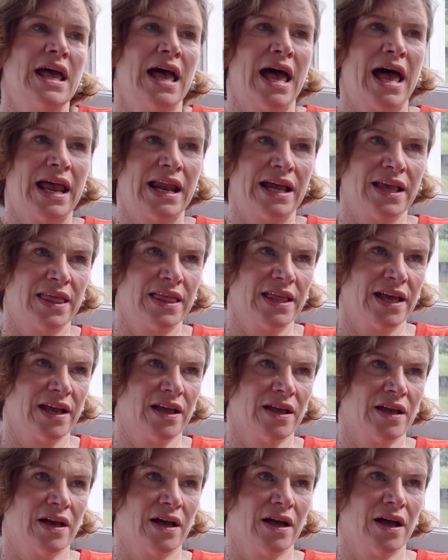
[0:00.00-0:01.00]
And I
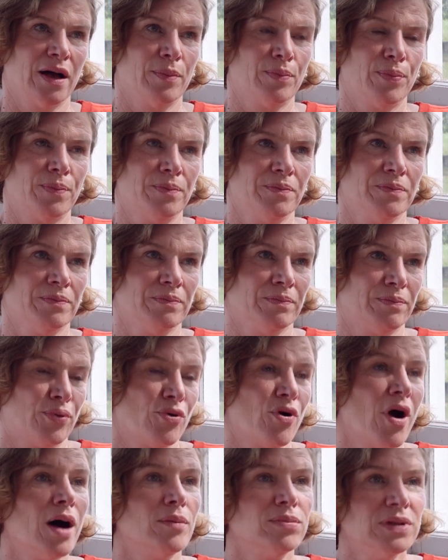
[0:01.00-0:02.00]
think a
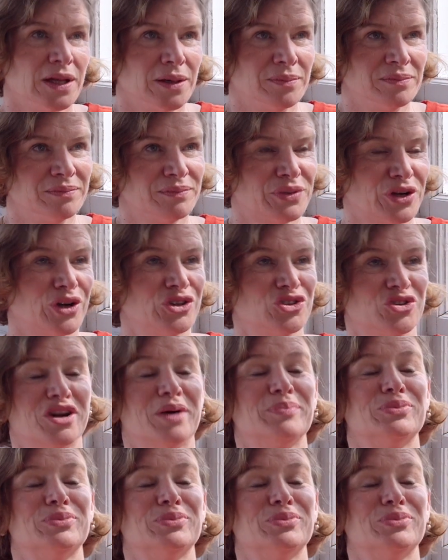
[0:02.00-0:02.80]
problem, but also an